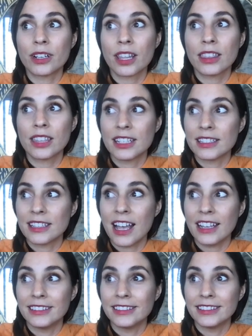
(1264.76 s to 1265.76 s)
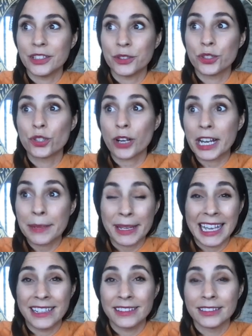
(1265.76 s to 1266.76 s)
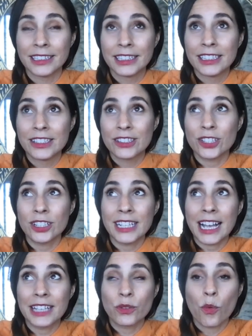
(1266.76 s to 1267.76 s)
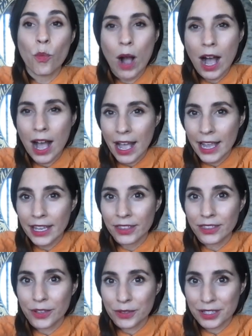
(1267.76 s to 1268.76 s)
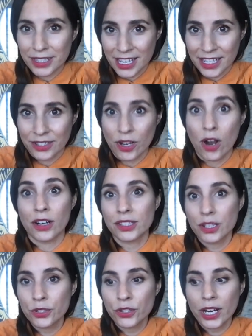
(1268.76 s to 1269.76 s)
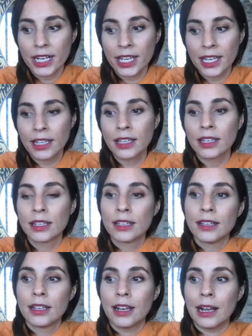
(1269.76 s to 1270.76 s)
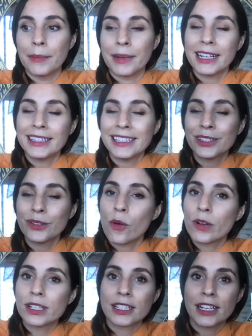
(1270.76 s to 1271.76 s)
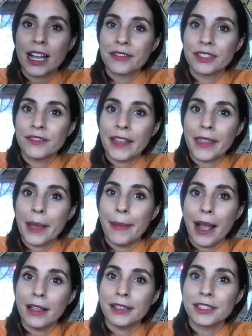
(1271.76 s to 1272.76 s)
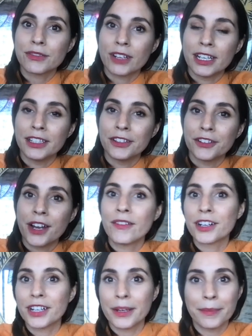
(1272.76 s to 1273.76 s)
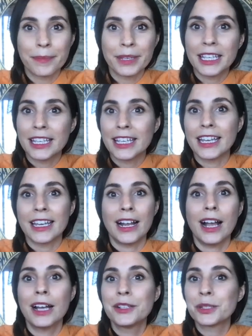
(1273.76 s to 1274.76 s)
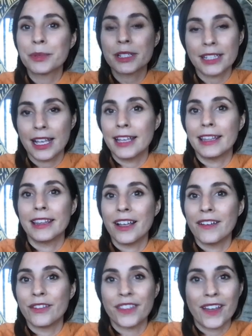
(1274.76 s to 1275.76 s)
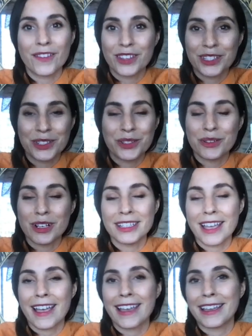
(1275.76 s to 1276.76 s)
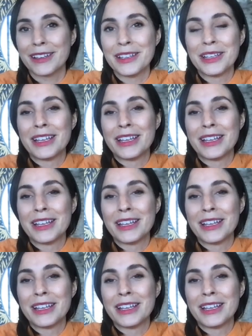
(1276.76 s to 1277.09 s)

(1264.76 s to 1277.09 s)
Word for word: are the things that, you know, drain me and starting to ask why those things are so draining. Um, and I think you're always going to have to find that balance, right? You're never going to be at 100% in love with everything you do all day,